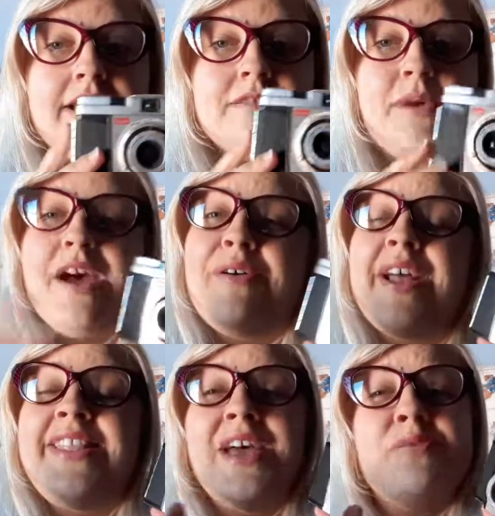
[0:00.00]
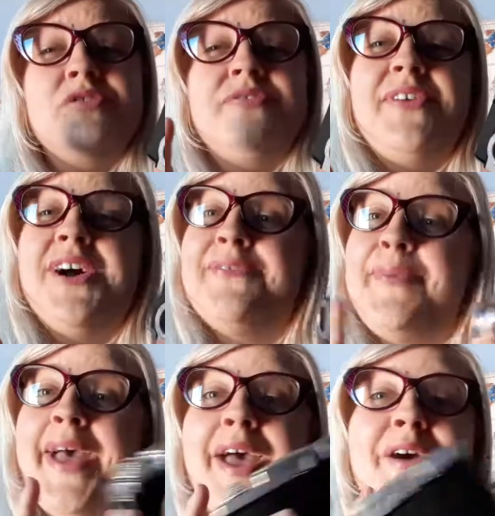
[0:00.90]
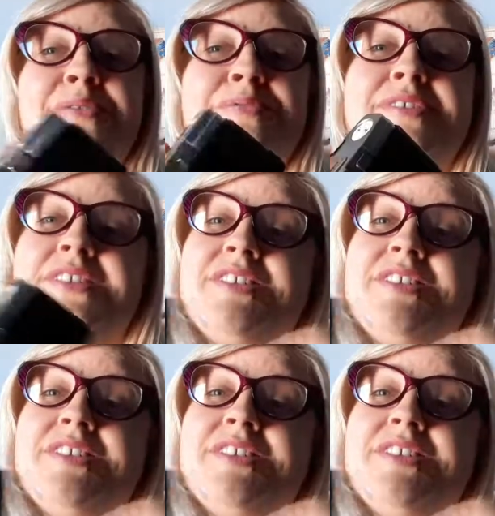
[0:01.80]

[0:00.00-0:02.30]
as well, and that was £5